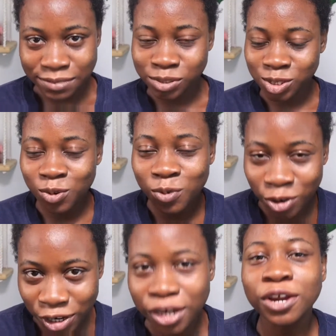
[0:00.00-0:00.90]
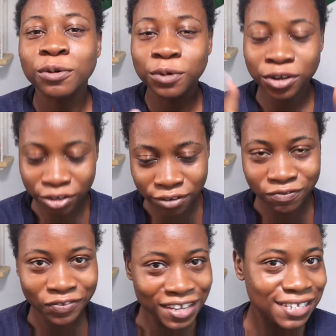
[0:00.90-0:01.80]
But don't worry, we're gonna
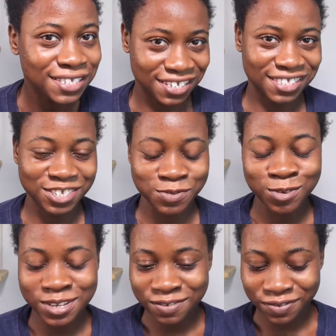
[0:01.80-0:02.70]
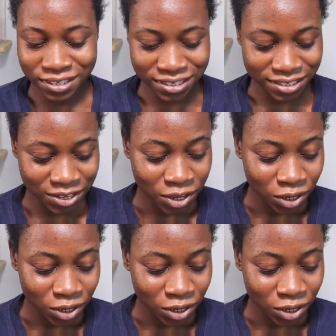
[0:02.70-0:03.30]
fix it. We're going to fix it.